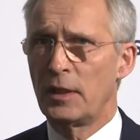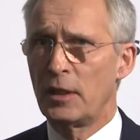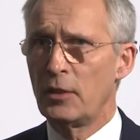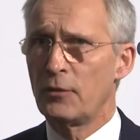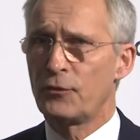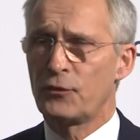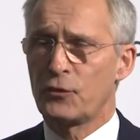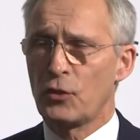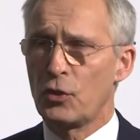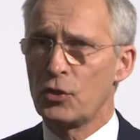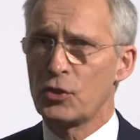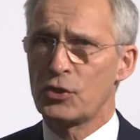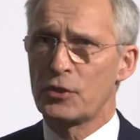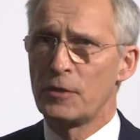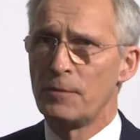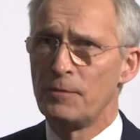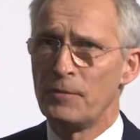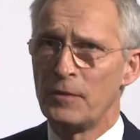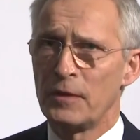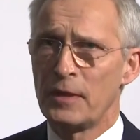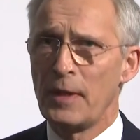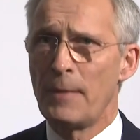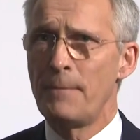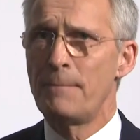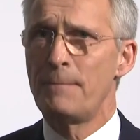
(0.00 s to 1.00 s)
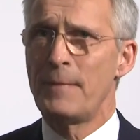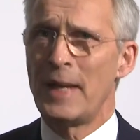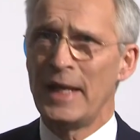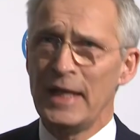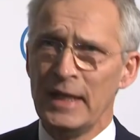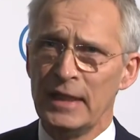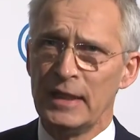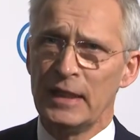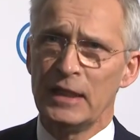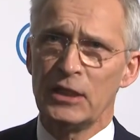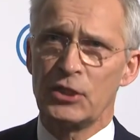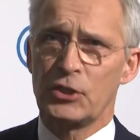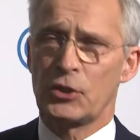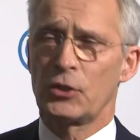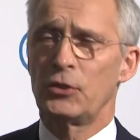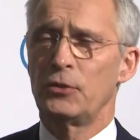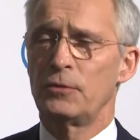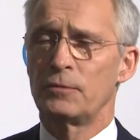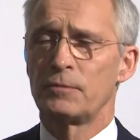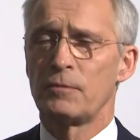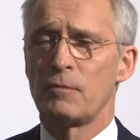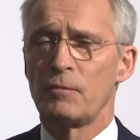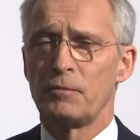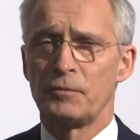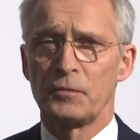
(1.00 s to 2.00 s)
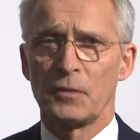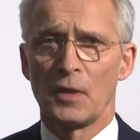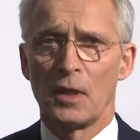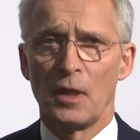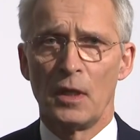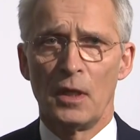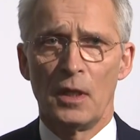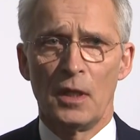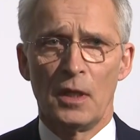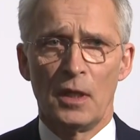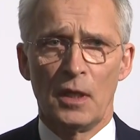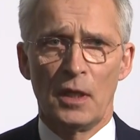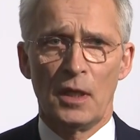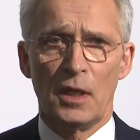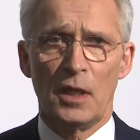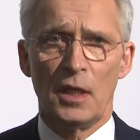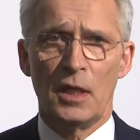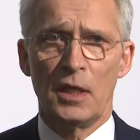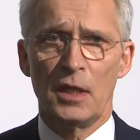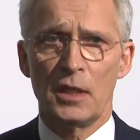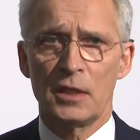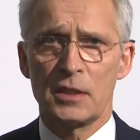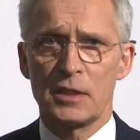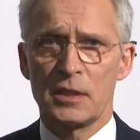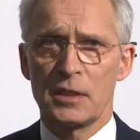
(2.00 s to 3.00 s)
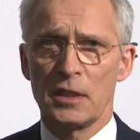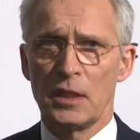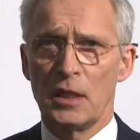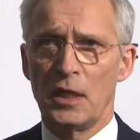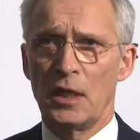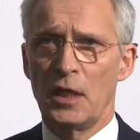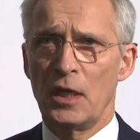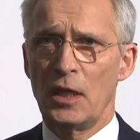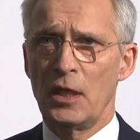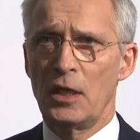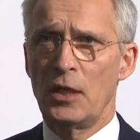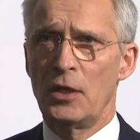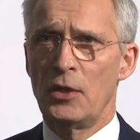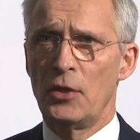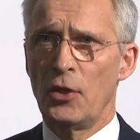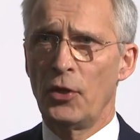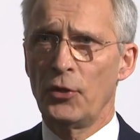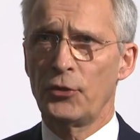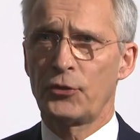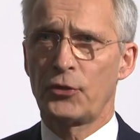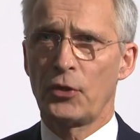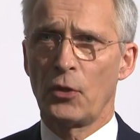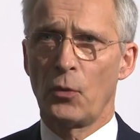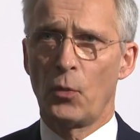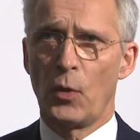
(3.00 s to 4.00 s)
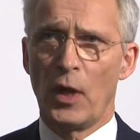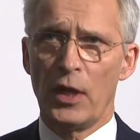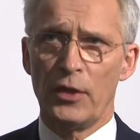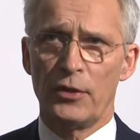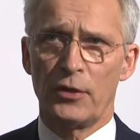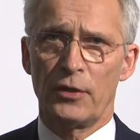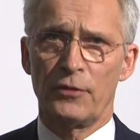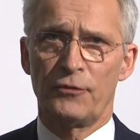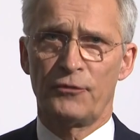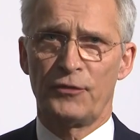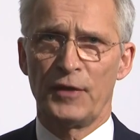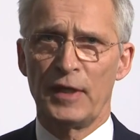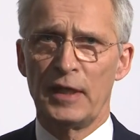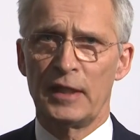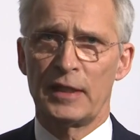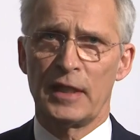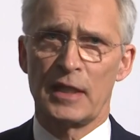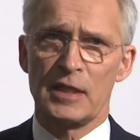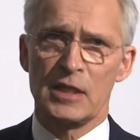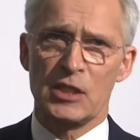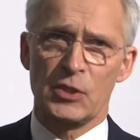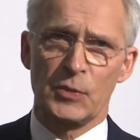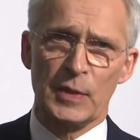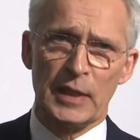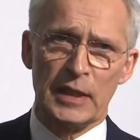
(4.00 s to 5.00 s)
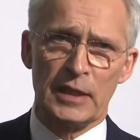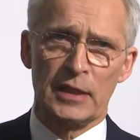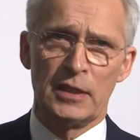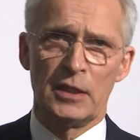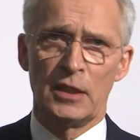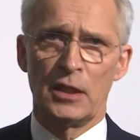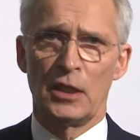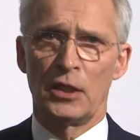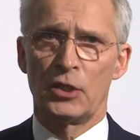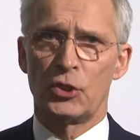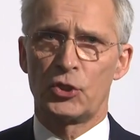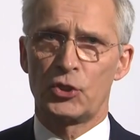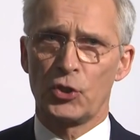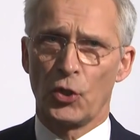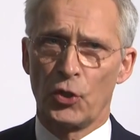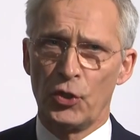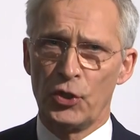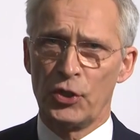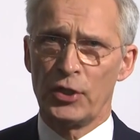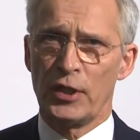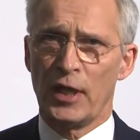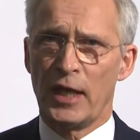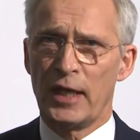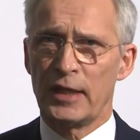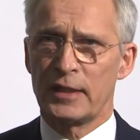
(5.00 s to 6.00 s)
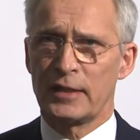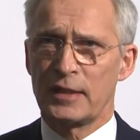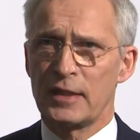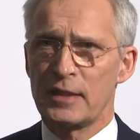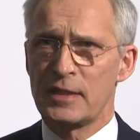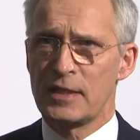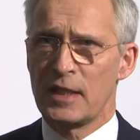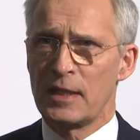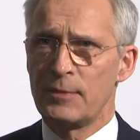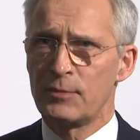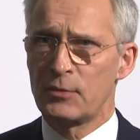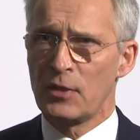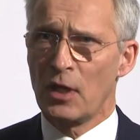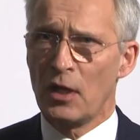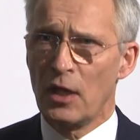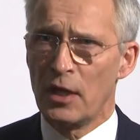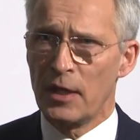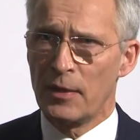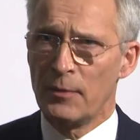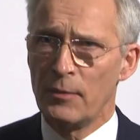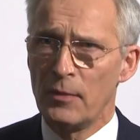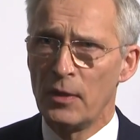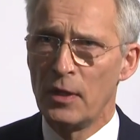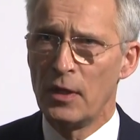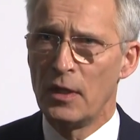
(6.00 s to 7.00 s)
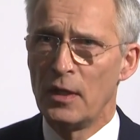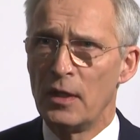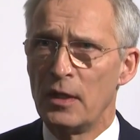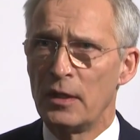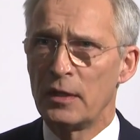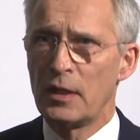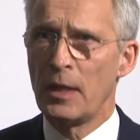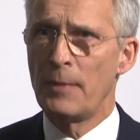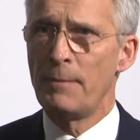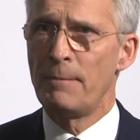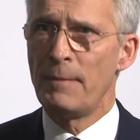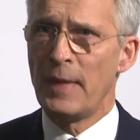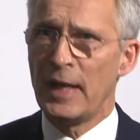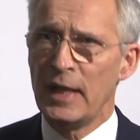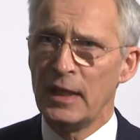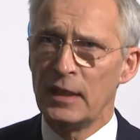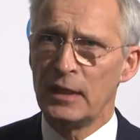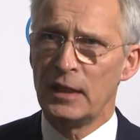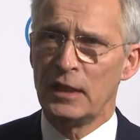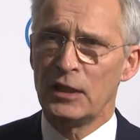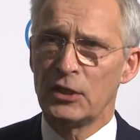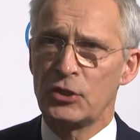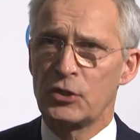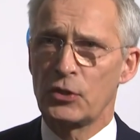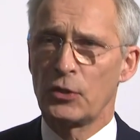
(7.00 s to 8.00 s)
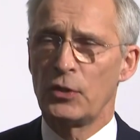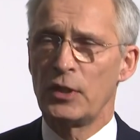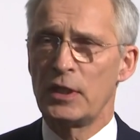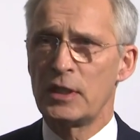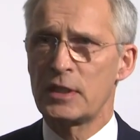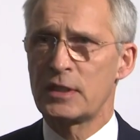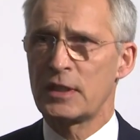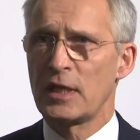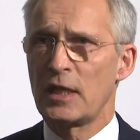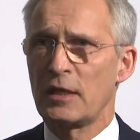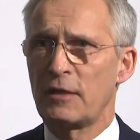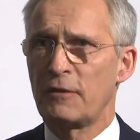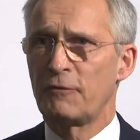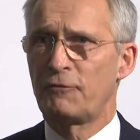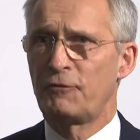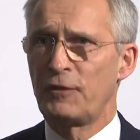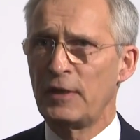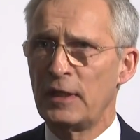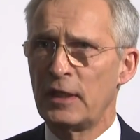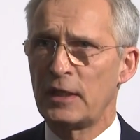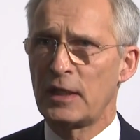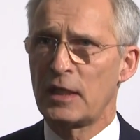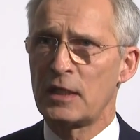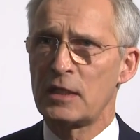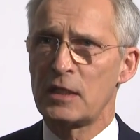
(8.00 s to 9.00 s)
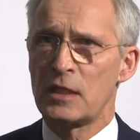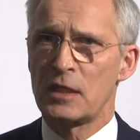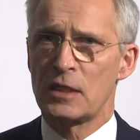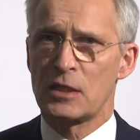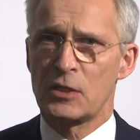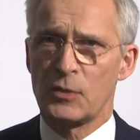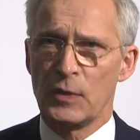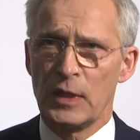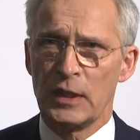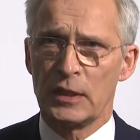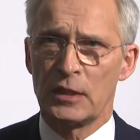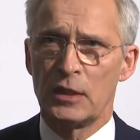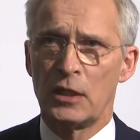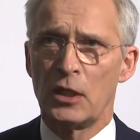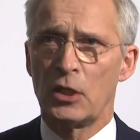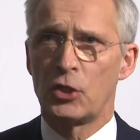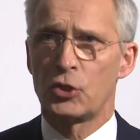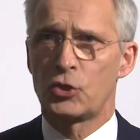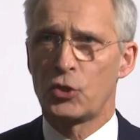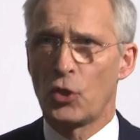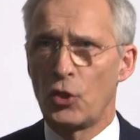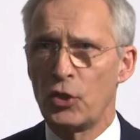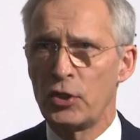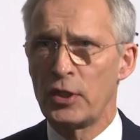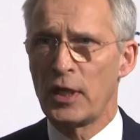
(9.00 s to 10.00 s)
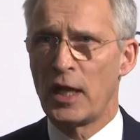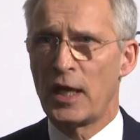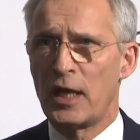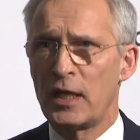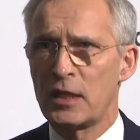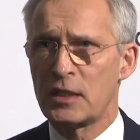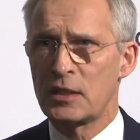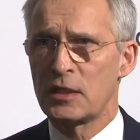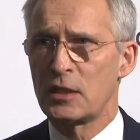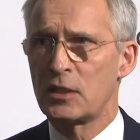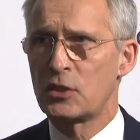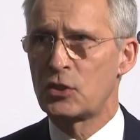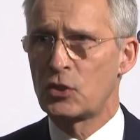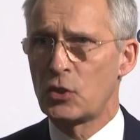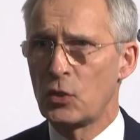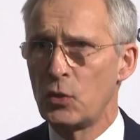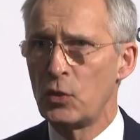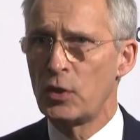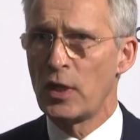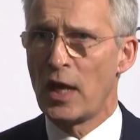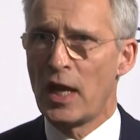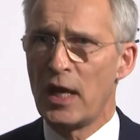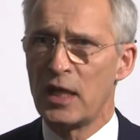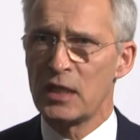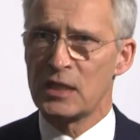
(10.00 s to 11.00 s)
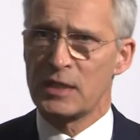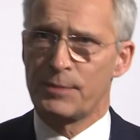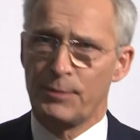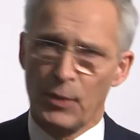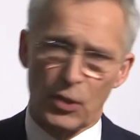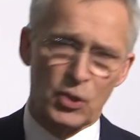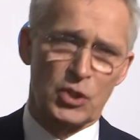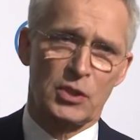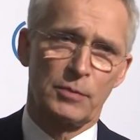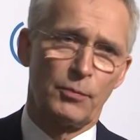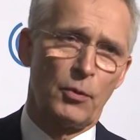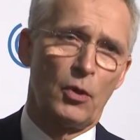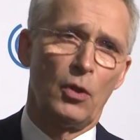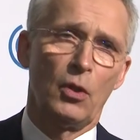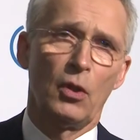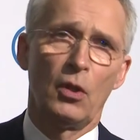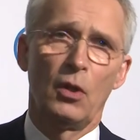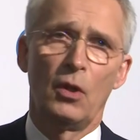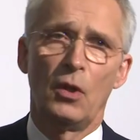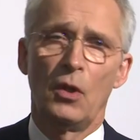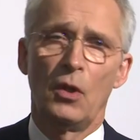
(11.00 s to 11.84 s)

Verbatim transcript: of course the main issue is not whether Finland and Sweden join at the same time. The main issue is that Finland and Sweden join as soon as possible.